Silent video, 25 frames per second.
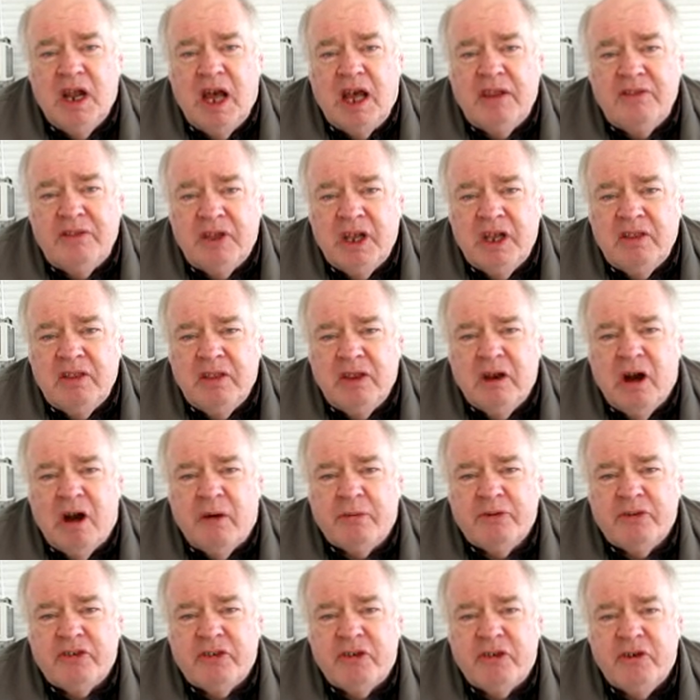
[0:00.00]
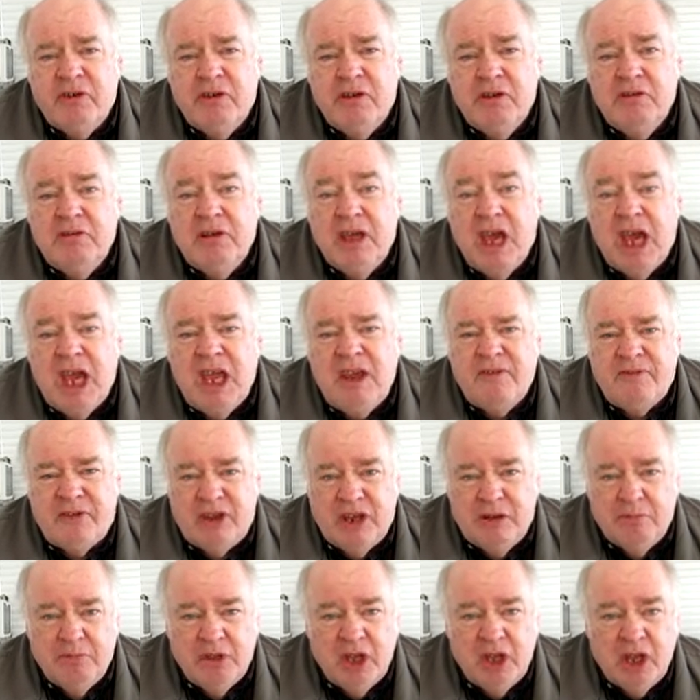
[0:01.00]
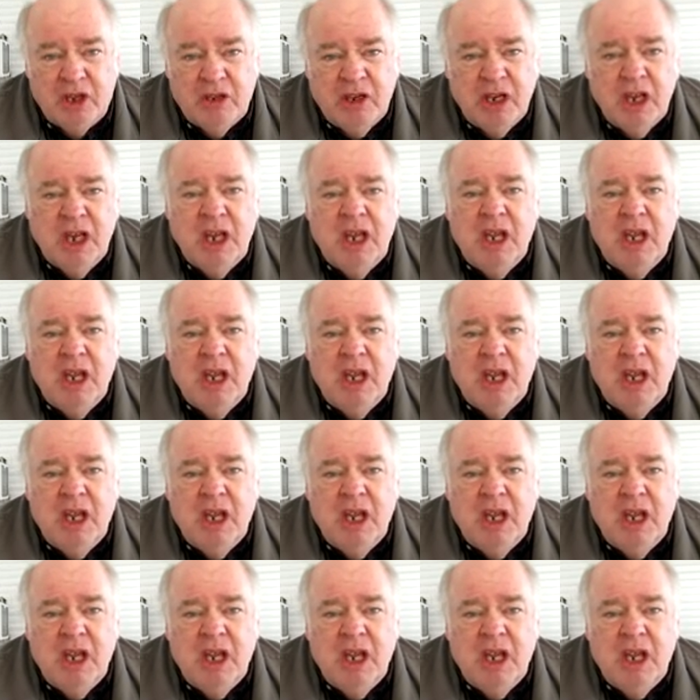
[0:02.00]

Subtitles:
I think the officer who gave him a